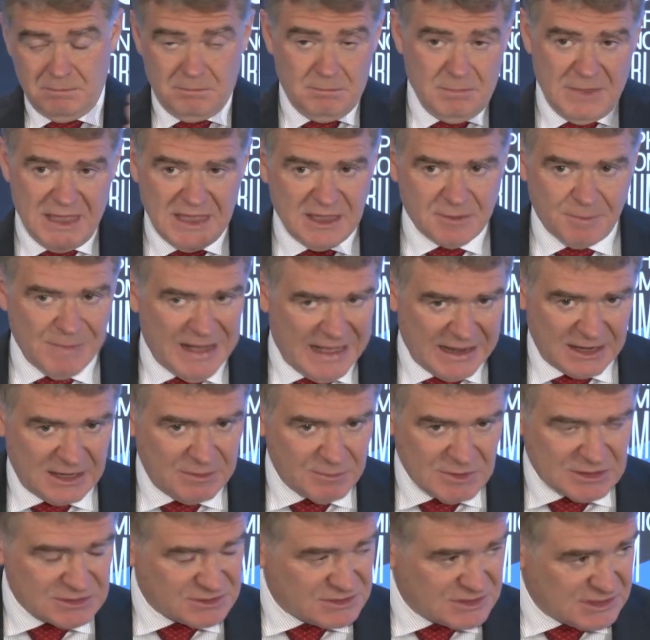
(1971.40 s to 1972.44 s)
make
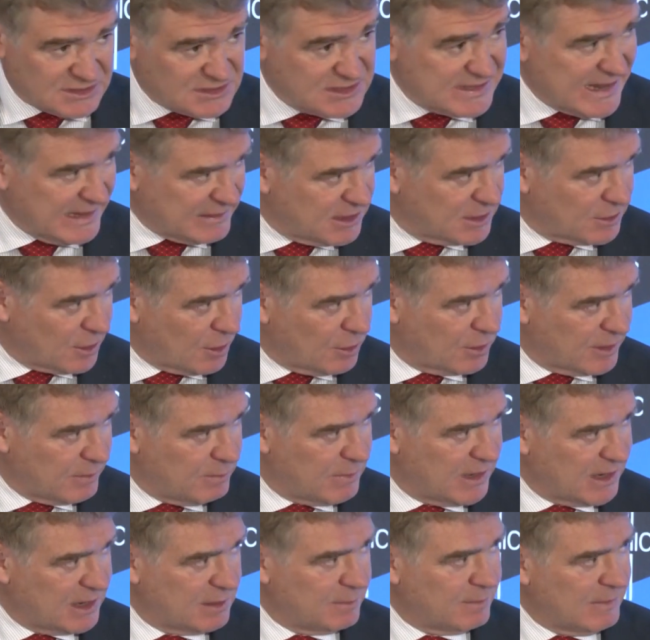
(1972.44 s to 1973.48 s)
money, because there is nothing wrong
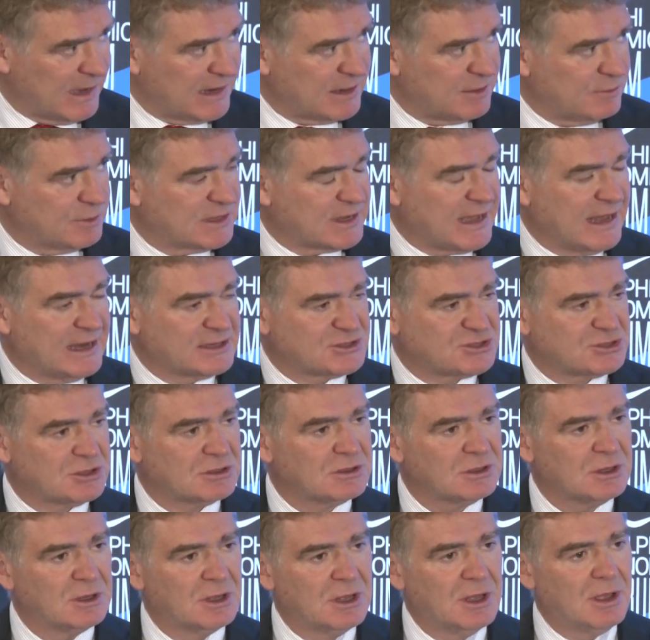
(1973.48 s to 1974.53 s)
in making money with
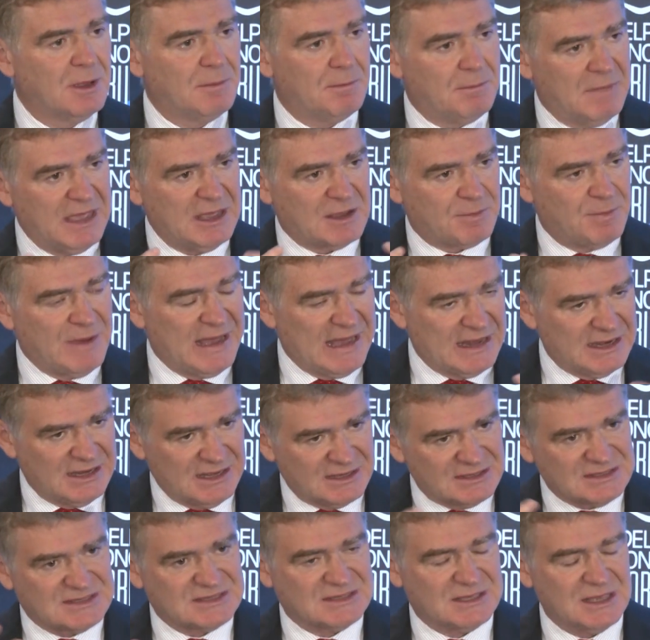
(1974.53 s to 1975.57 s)
culture, make money
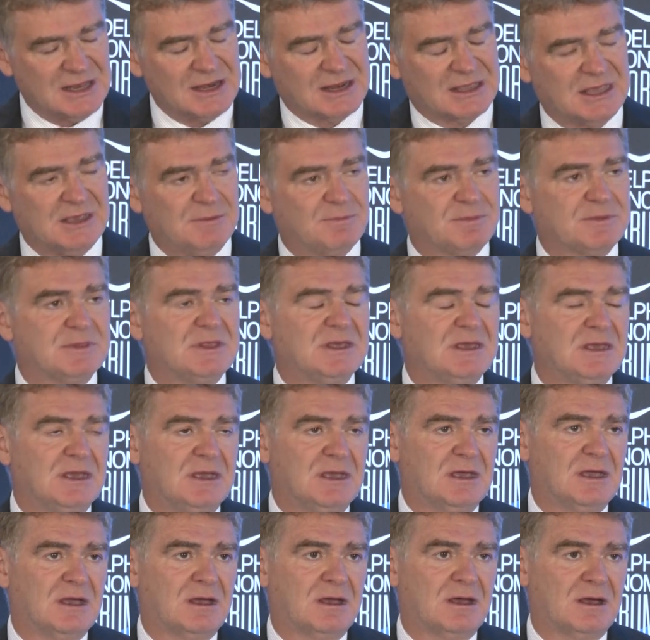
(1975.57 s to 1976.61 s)
and still keep
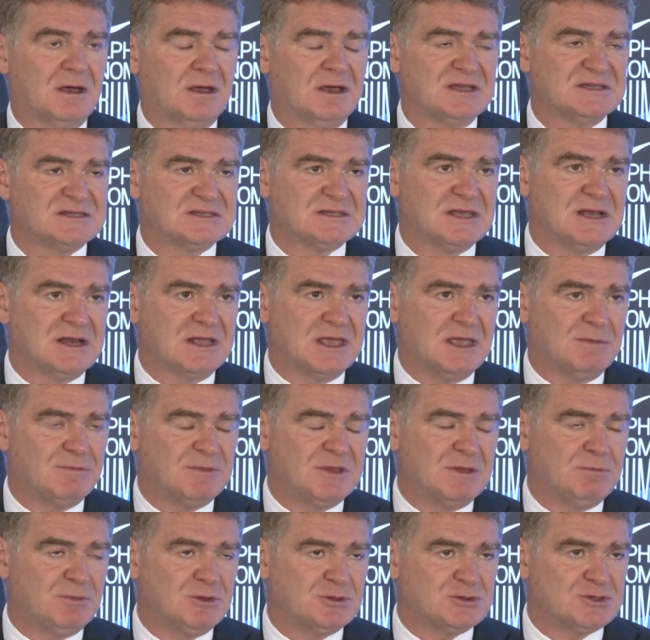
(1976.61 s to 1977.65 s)

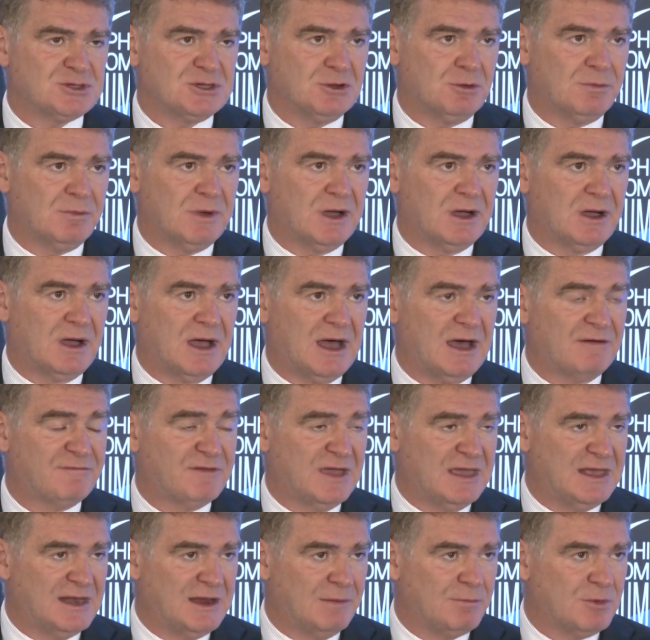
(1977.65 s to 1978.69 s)
the museum
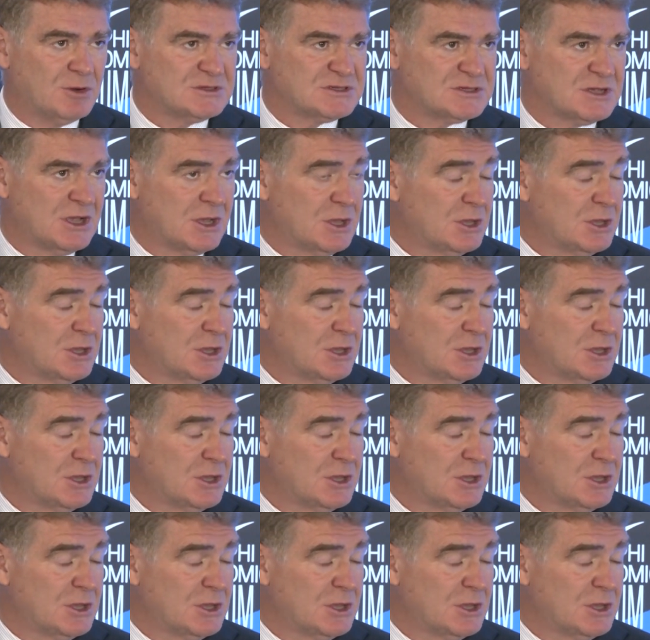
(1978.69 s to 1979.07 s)
available.